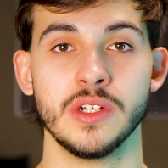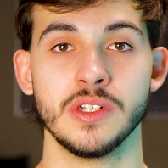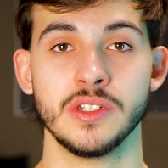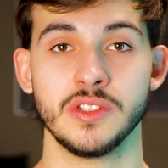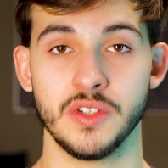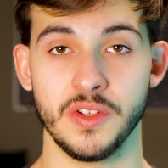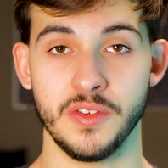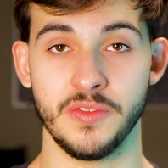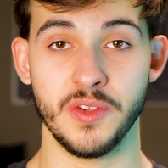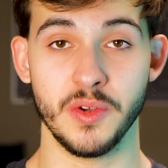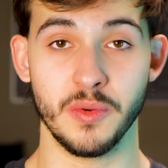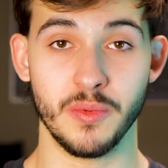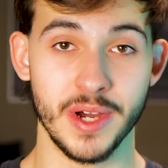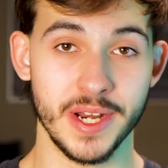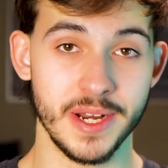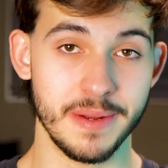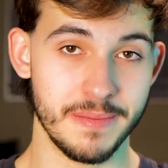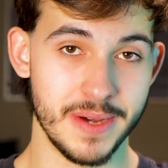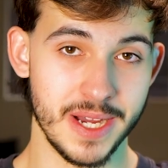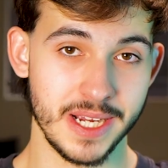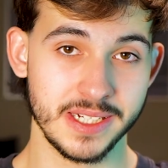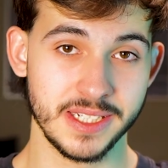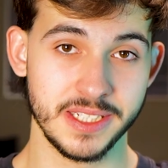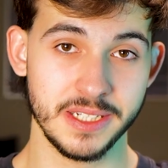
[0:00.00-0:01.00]
so if you want to
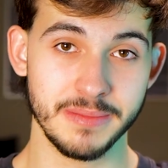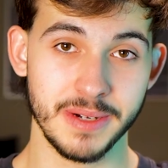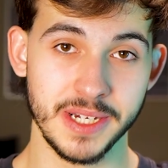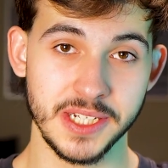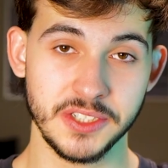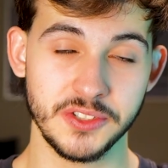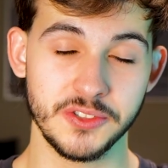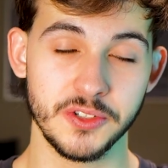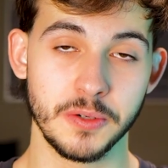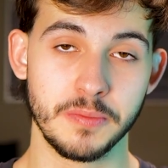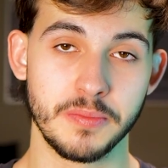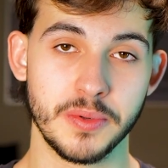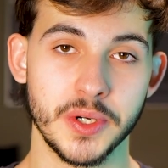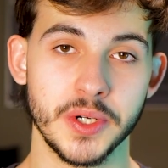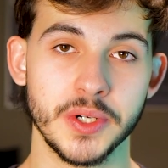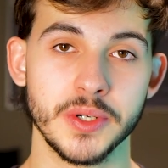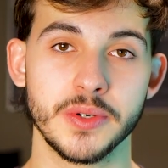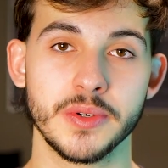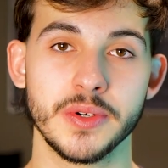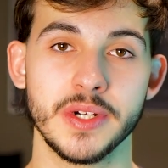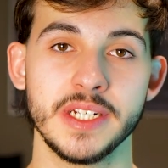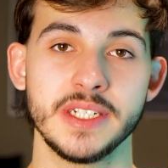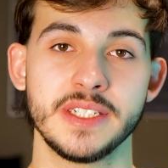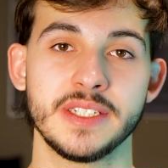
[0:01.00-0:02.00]
maximize your
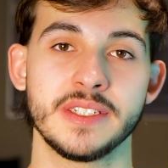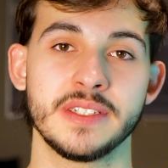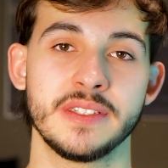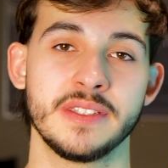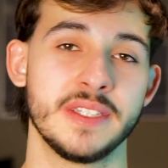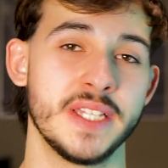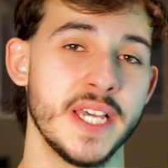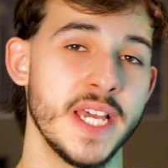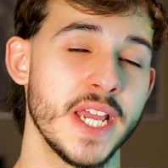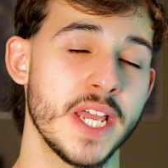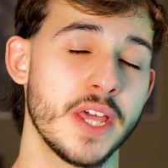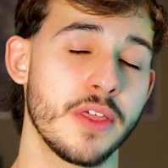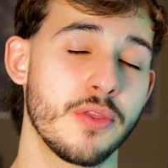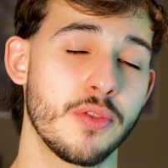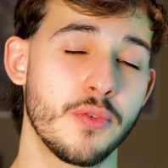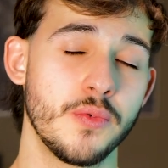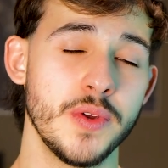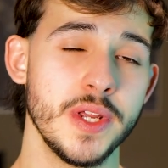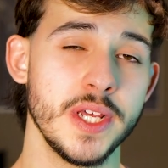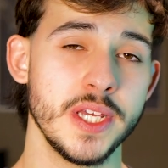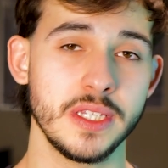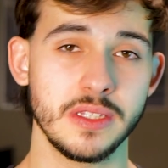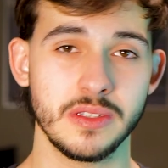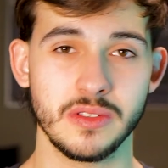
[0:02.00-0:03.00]
progress, take
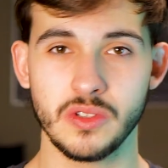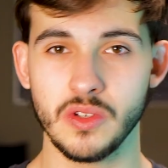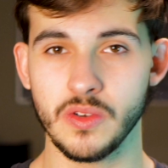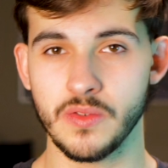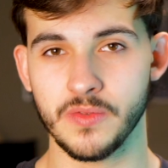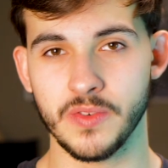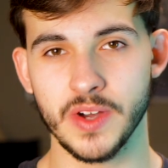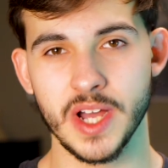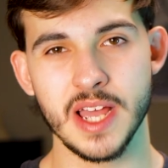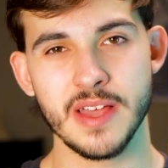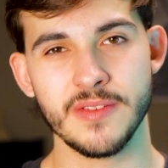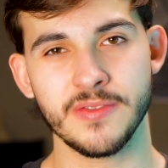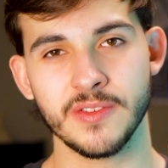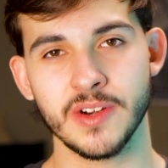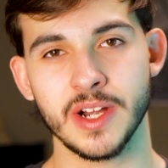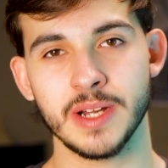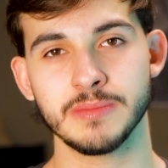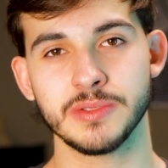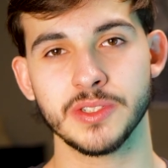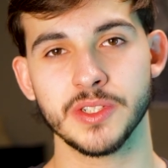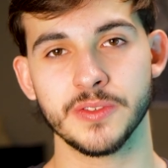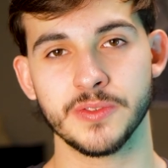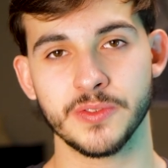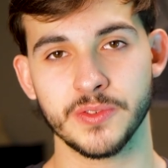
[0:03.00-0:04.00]
3 to 5
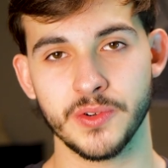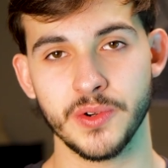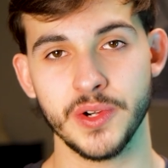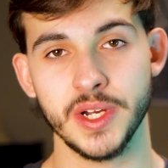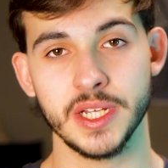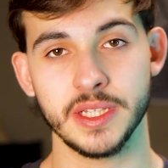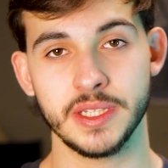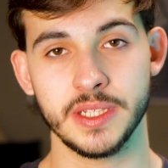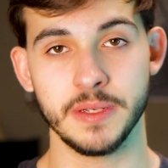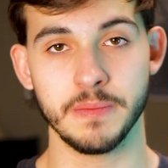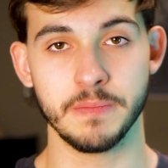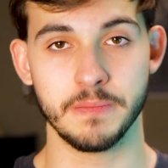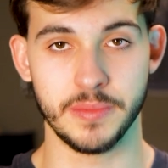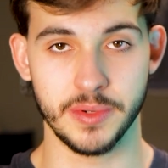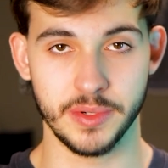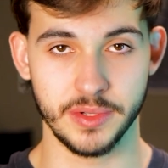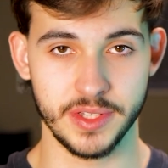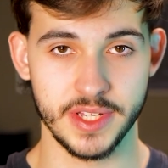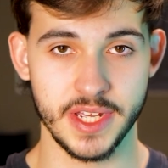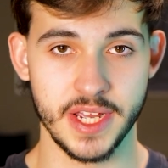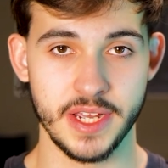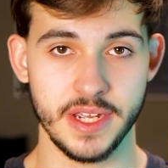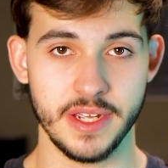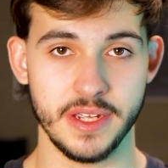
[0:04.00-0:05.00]
grams of creatine per
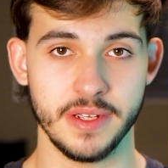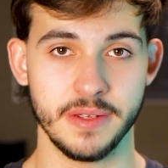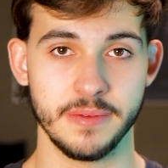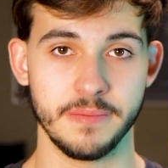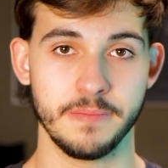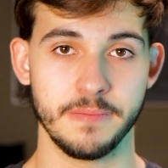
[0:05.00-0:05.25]
day.